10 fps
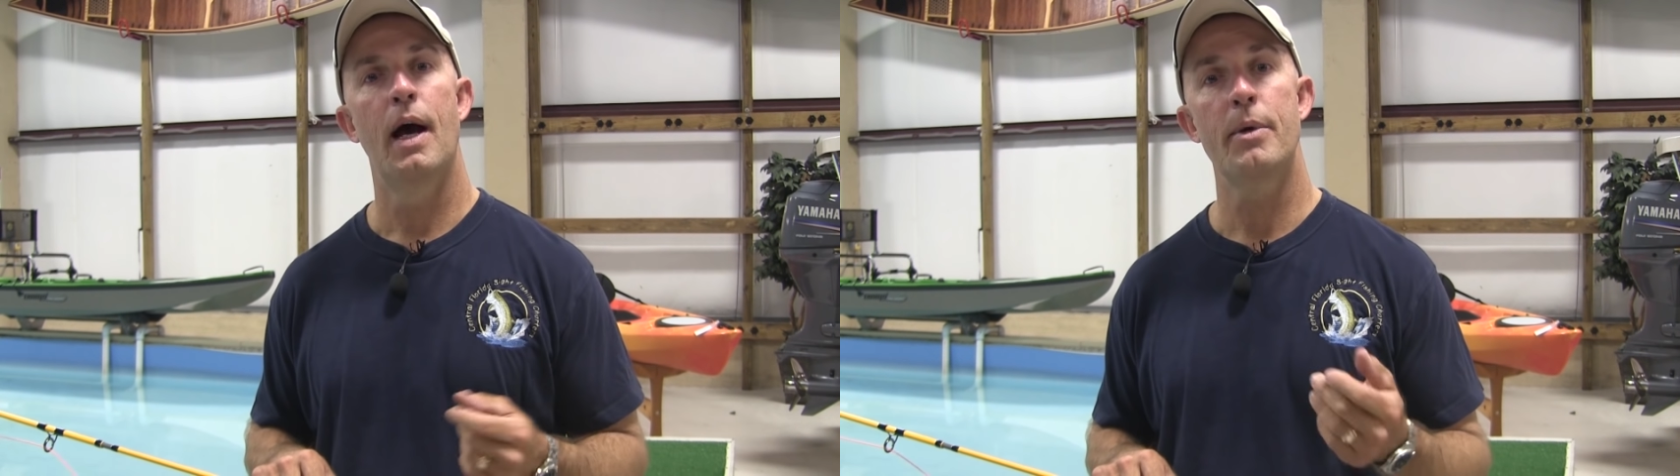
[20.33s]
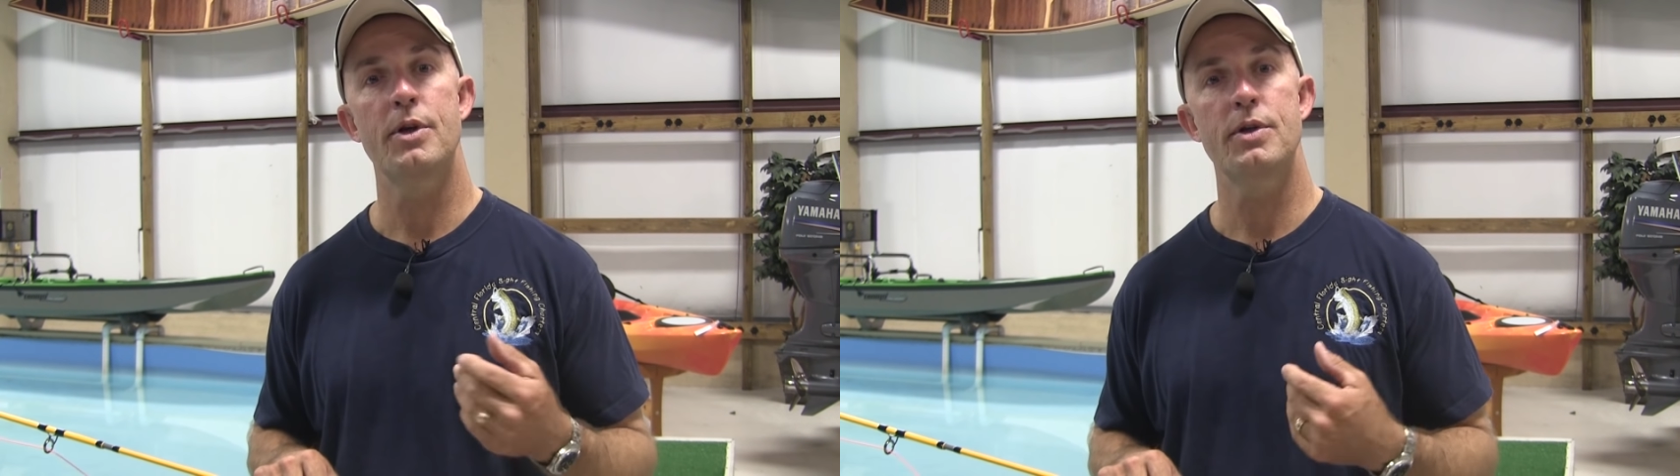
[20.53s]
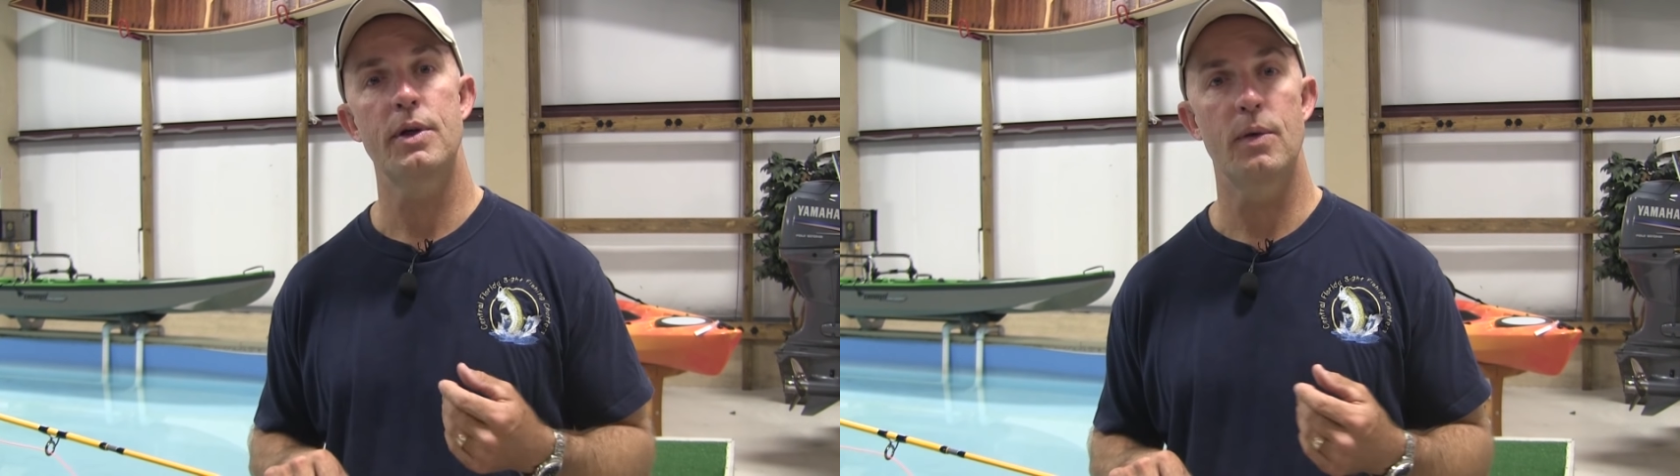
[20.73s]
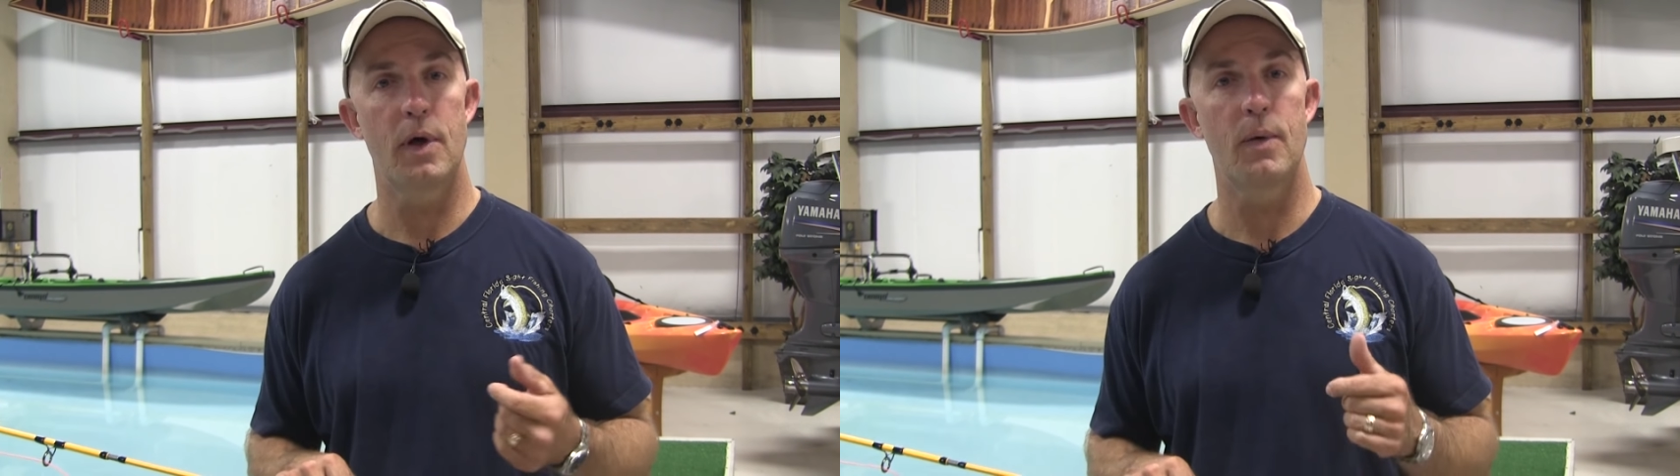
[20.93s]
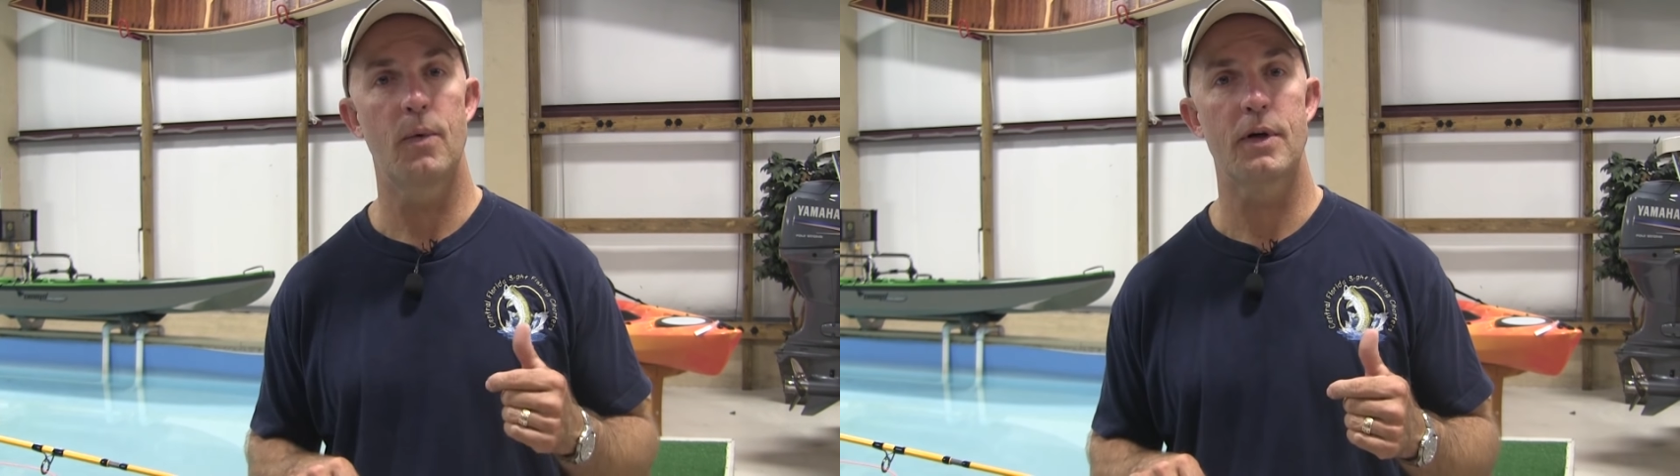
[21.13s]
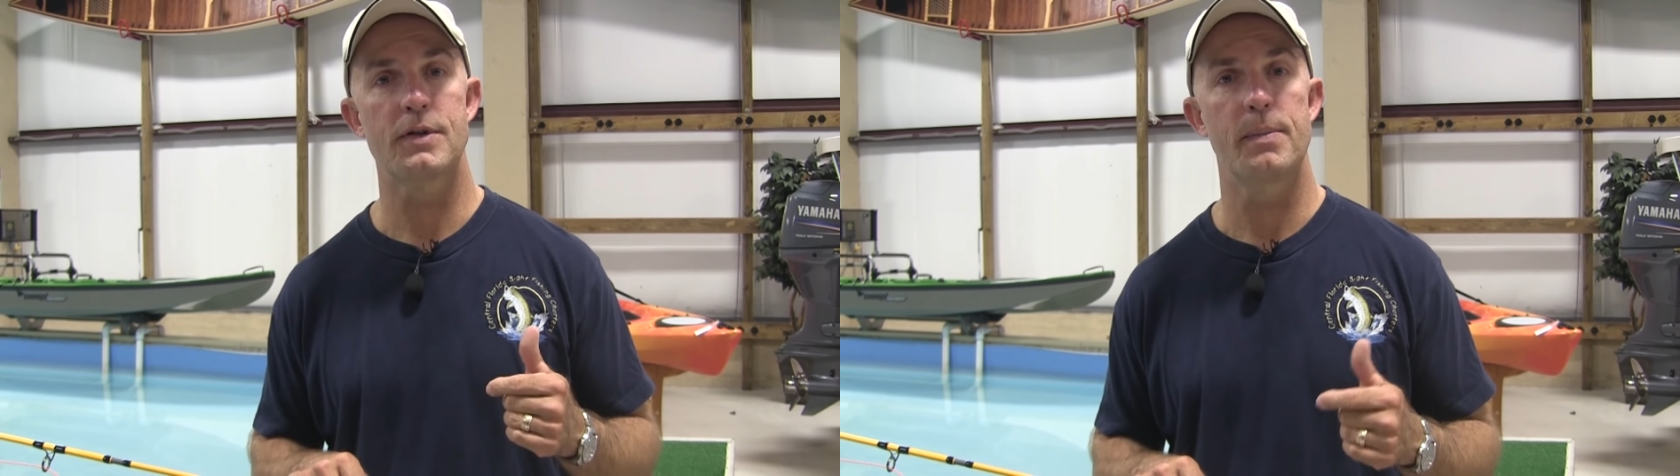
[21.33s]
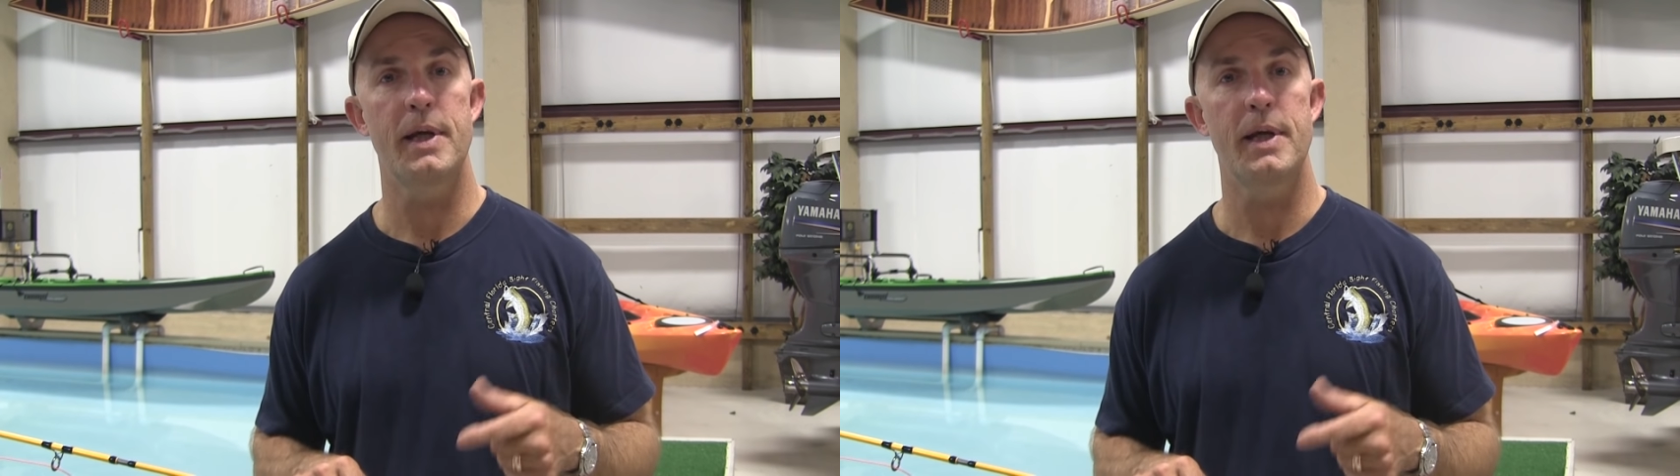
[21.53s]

I'm going to show you what works for